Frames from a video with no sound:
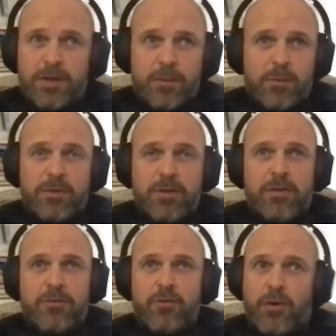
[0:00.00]
they will
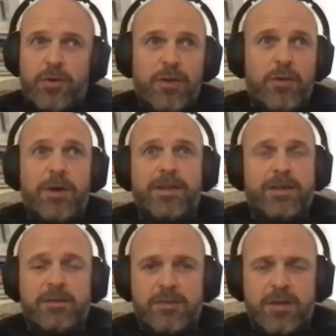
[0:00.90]
join you and
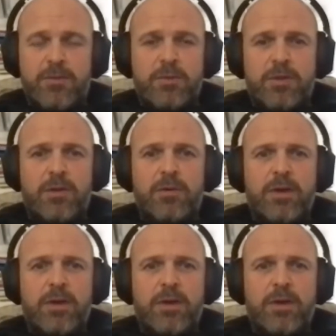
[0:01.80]
they'll stay with you.